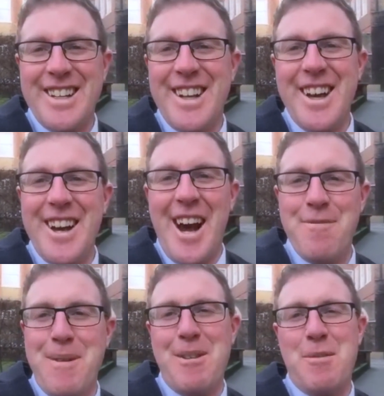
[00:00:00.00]
You know,
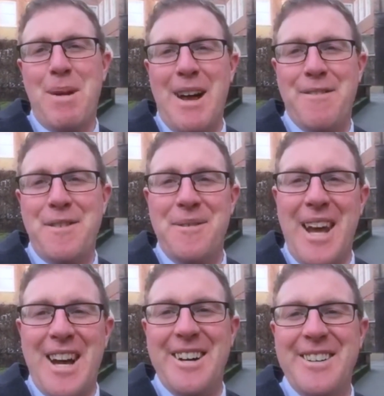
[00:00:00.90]
I've built the platform
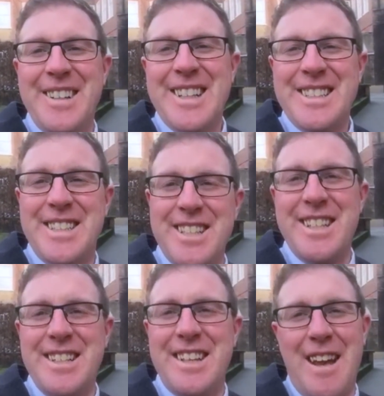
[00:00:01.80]
now,
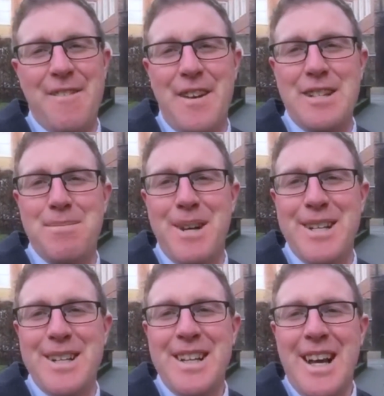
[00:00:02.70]
just need to get
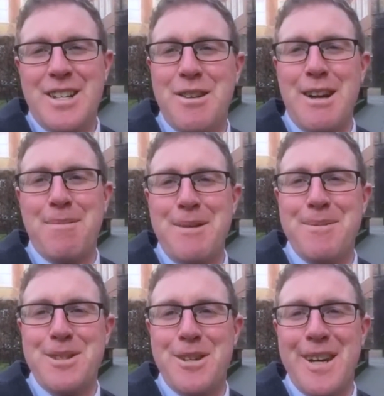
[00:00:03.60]
investment, attract
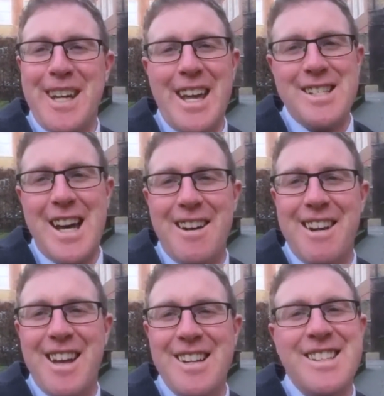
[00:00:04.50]
people to it, get
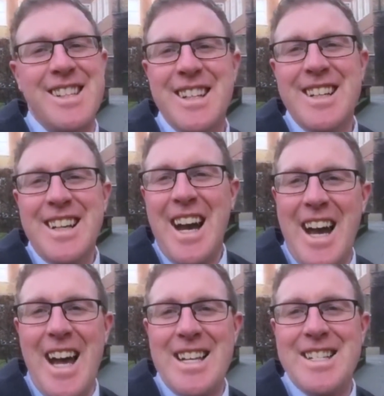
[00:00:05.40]
downloads,
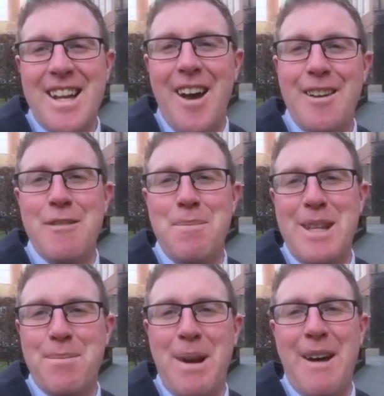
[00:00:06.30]
and I could
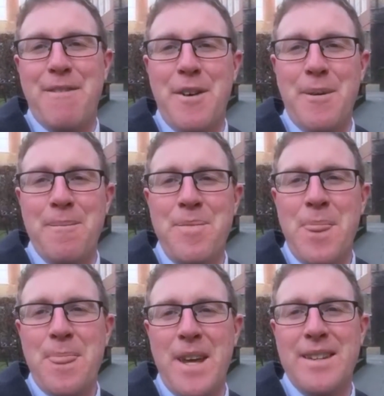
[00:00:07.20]
be the platform
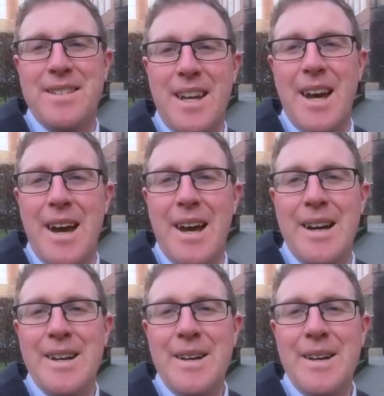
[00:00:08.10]
that